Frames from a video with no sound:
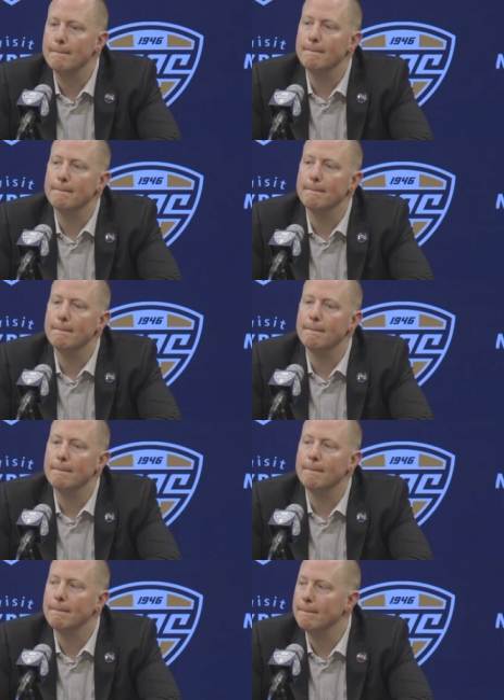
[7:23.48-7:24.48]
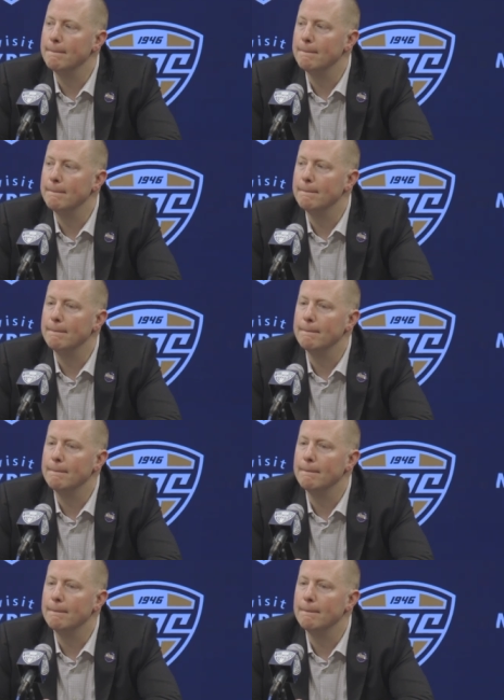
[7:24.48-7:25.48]
just you know, looking at your team,
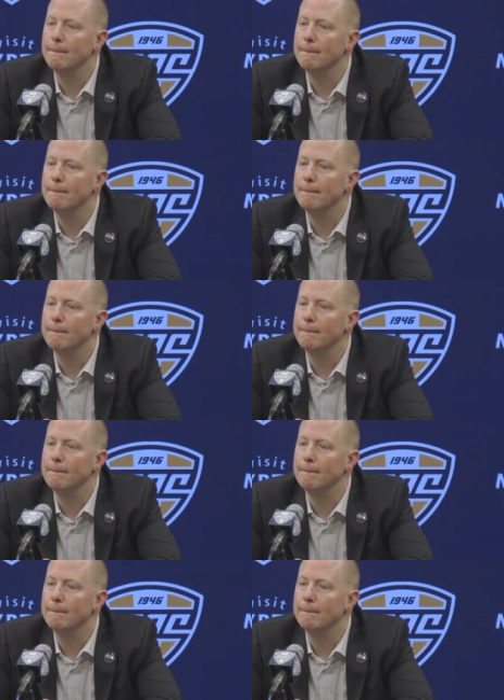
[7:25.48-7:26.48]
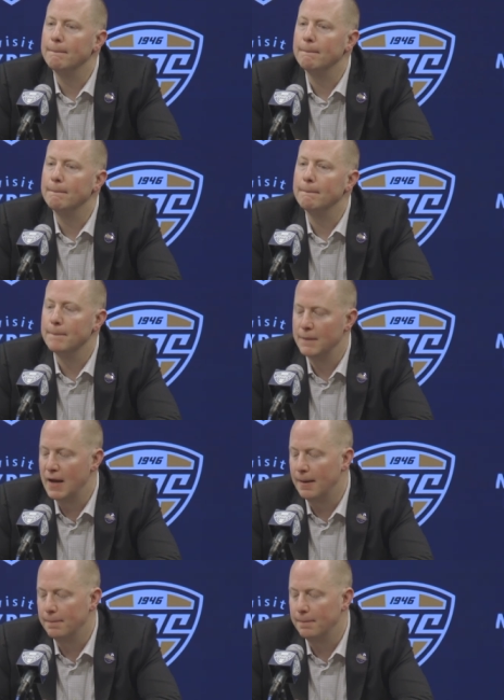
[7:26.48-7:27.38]
seeing match, you know, matchup issues have been yeah.